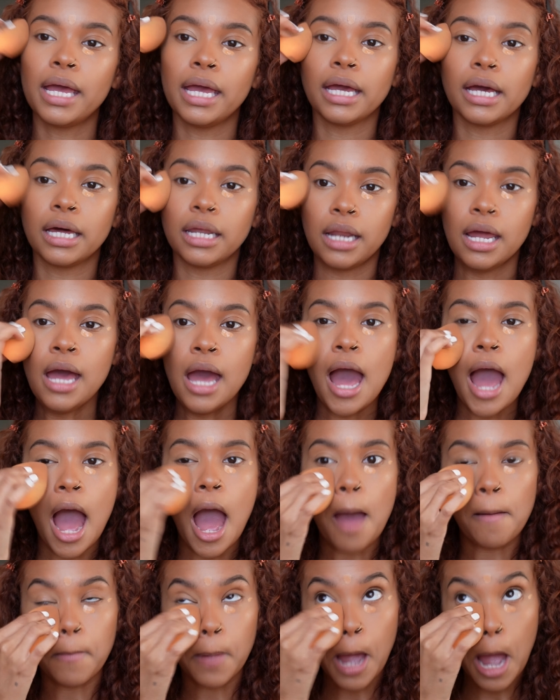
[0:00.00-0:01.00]
And
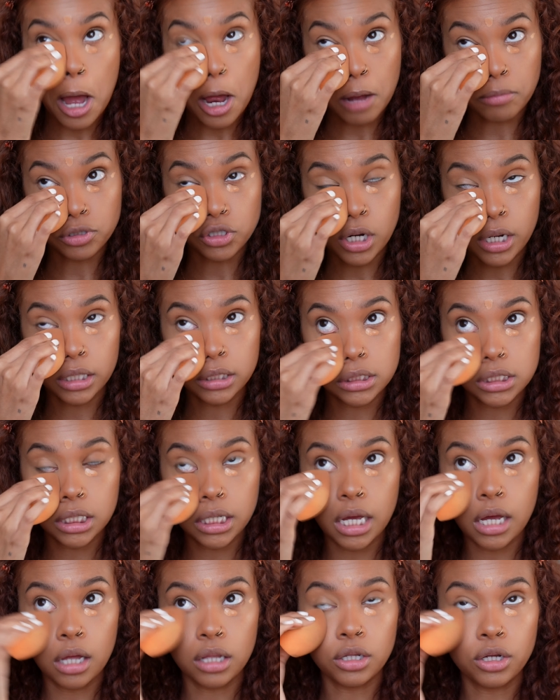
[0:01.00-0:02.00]
I'm, I'm trying to
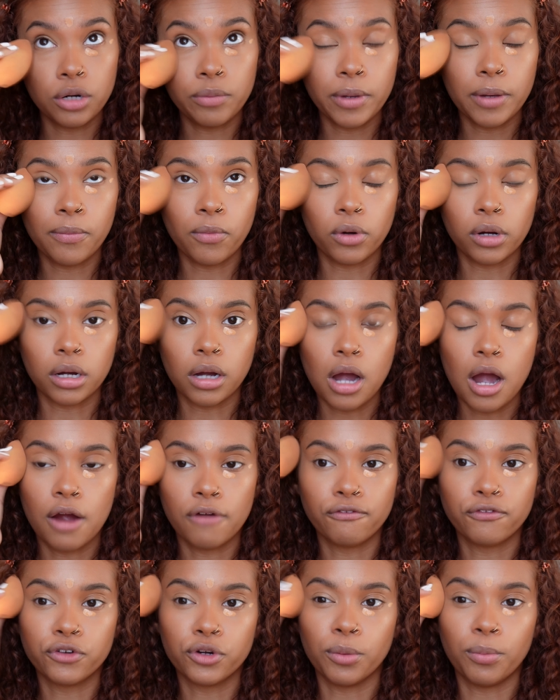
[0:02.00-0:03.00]
get a little bit more
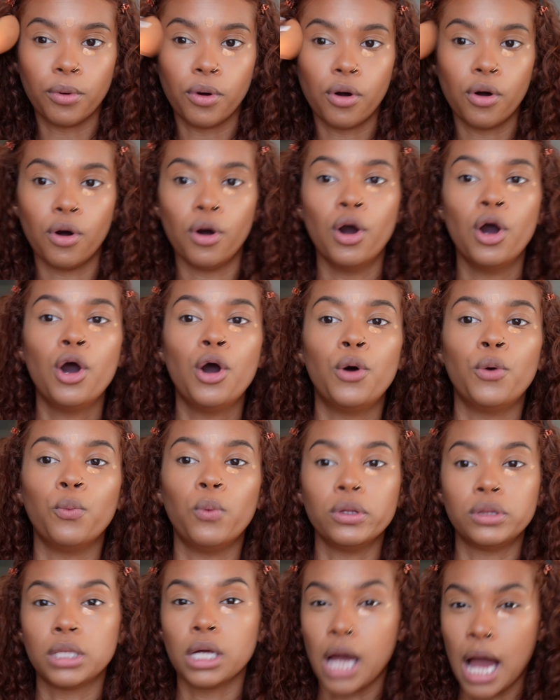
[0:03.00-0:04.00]
comfortable
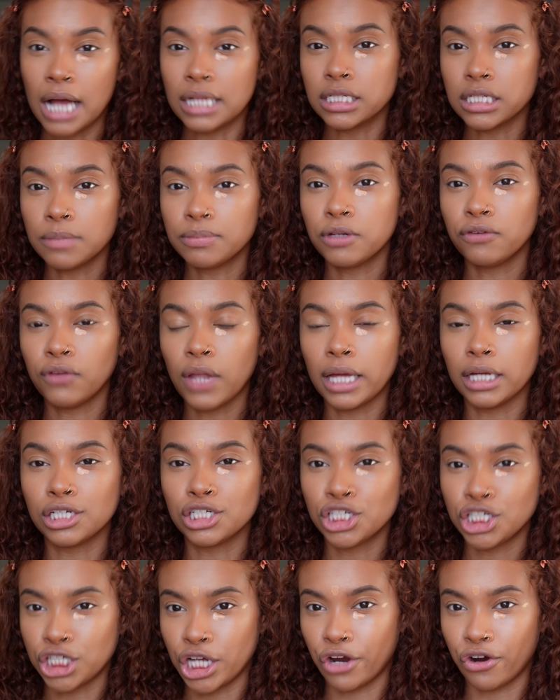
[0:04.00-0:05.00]
with the concept of like
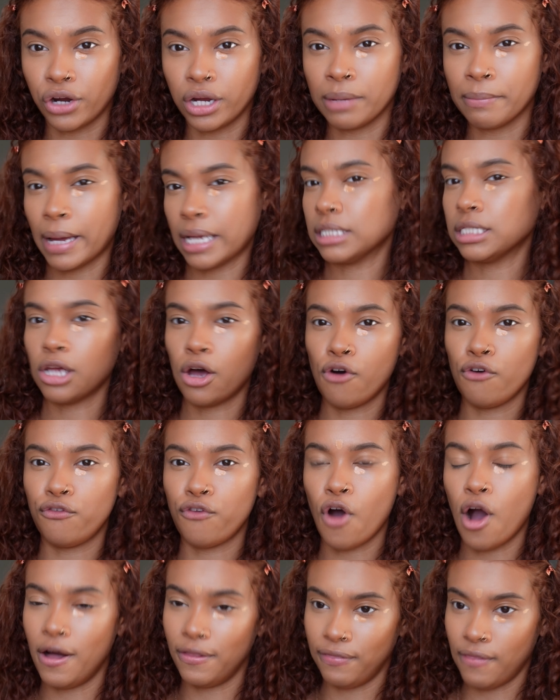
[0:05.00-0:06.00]
sharing
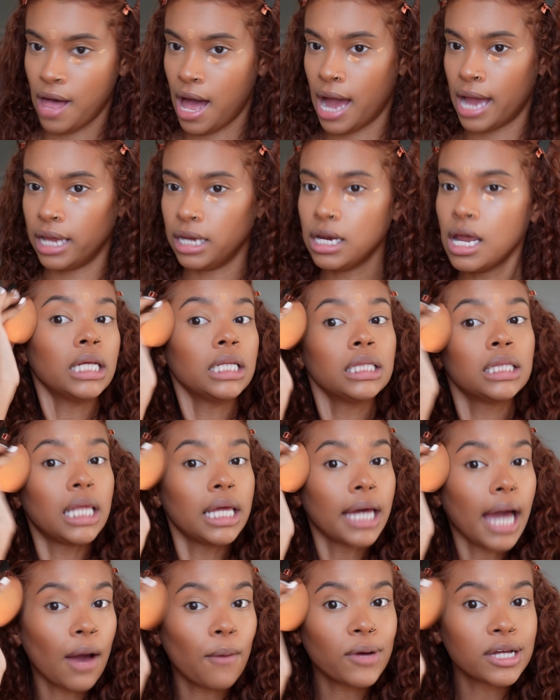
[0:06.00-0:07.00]
myself online. Didn't
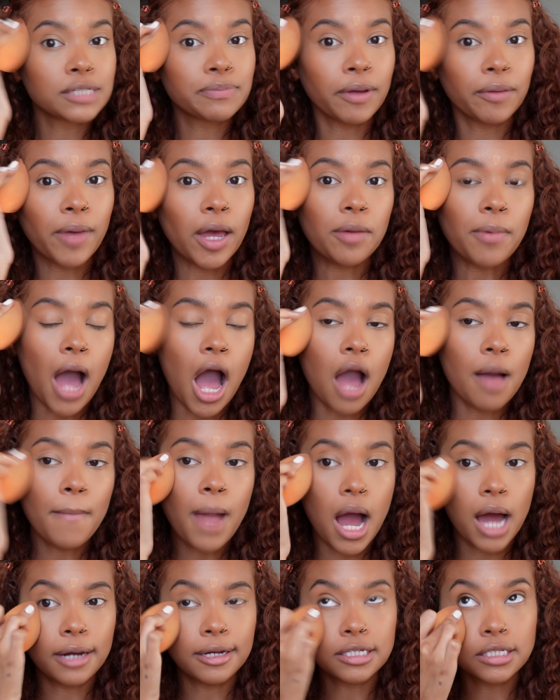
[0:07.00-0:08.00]
think I was, but babe, I'm
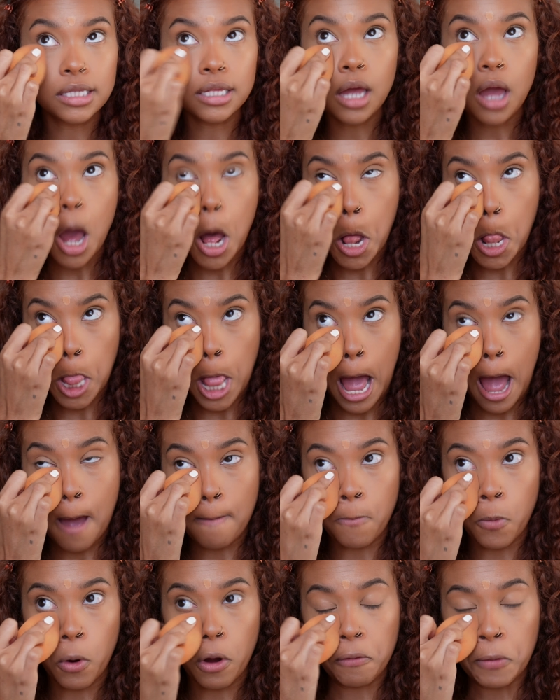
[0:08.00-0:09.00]
honestly a
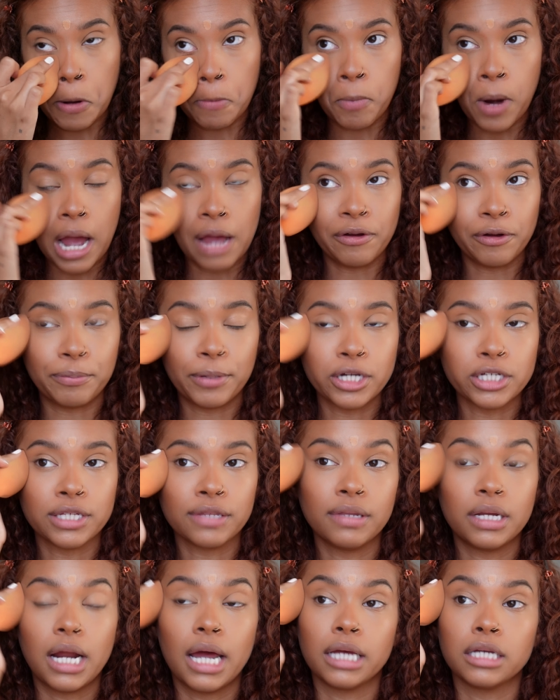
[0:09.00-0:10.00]
lot more of a private
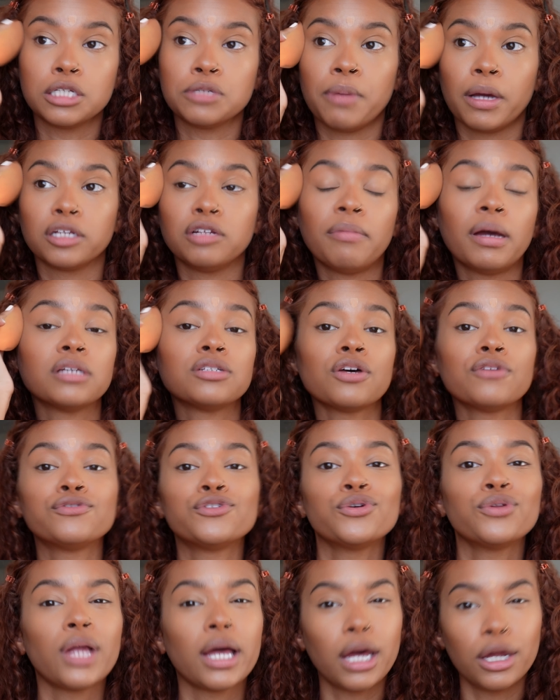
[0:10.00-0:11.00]
person than I expected myself
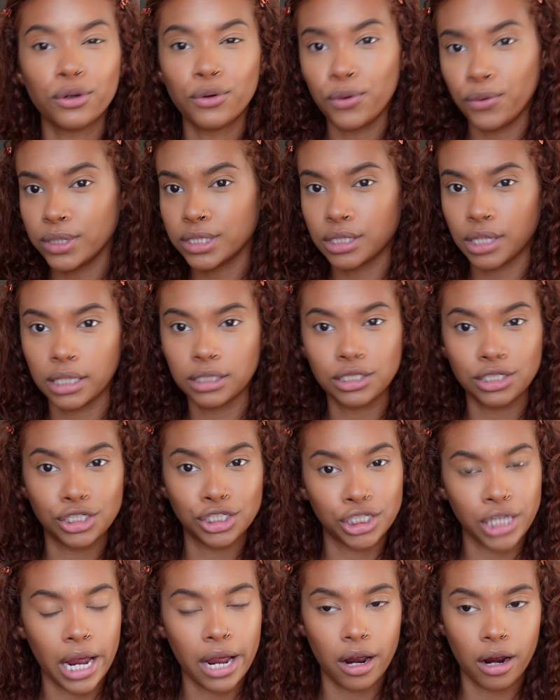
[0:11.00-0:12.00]
to. Like I don't always like to
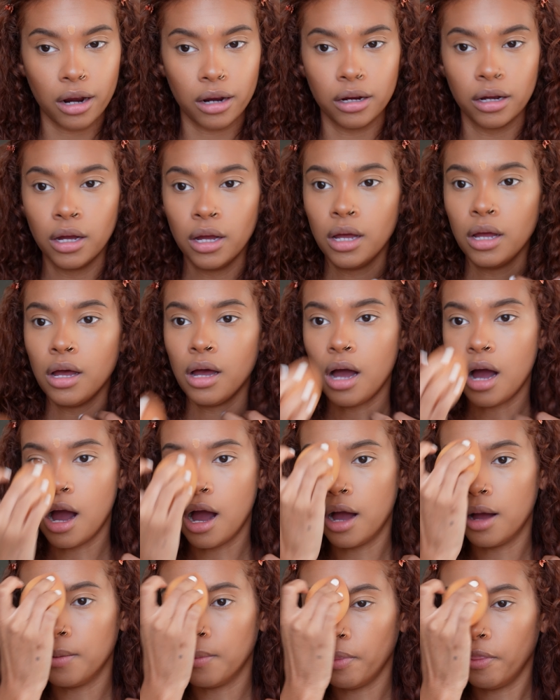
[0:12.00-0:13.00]
share
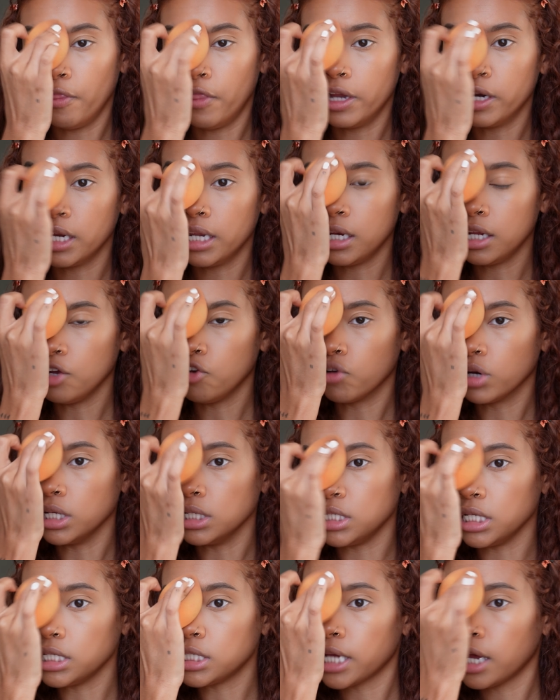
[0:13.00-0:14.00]
um, the nitty gritty
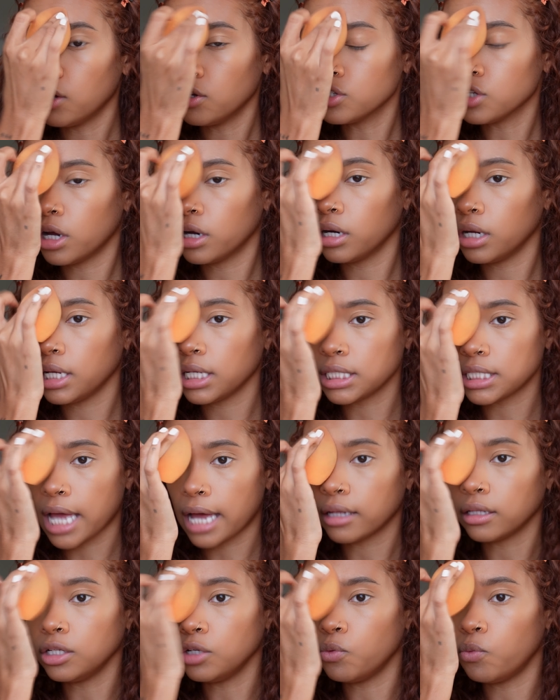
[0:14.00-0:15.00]
details on
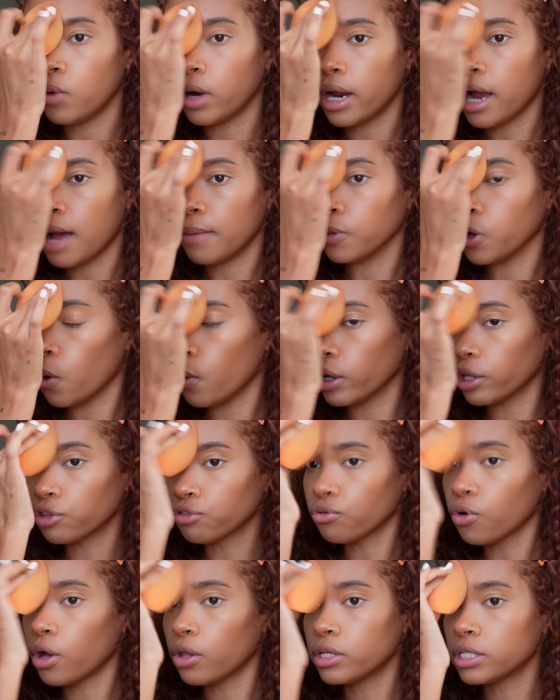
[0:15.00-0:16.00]
exactly what I'm going
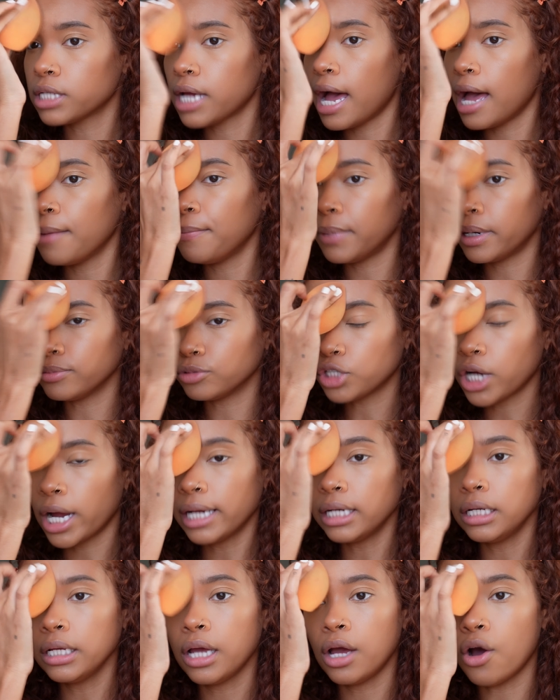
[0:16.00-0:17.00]
through all the time, but I'm
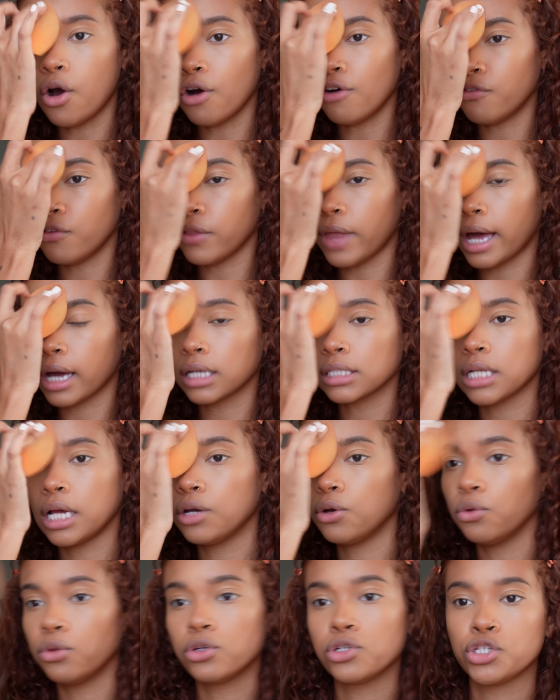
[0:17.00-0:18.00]
trying to get over that because I
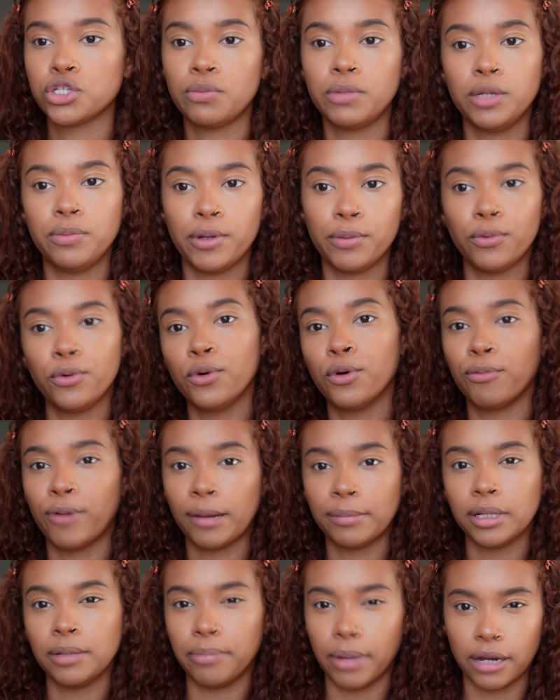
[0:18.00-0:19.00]
know there's so many people who could
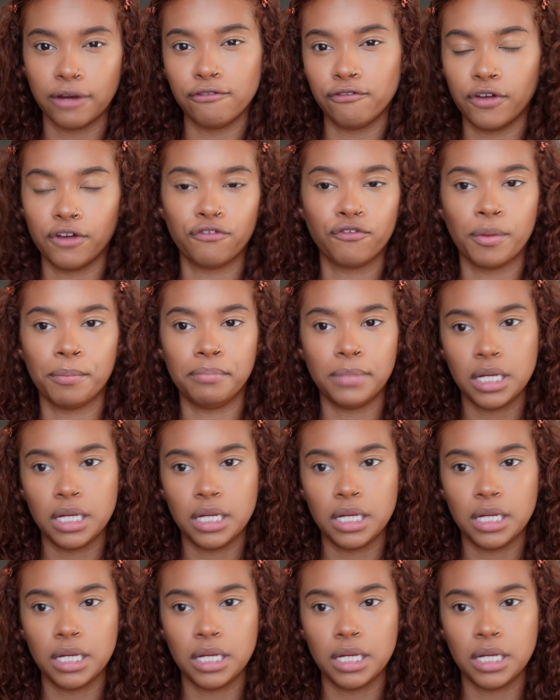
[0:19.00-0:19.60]
probably benefit from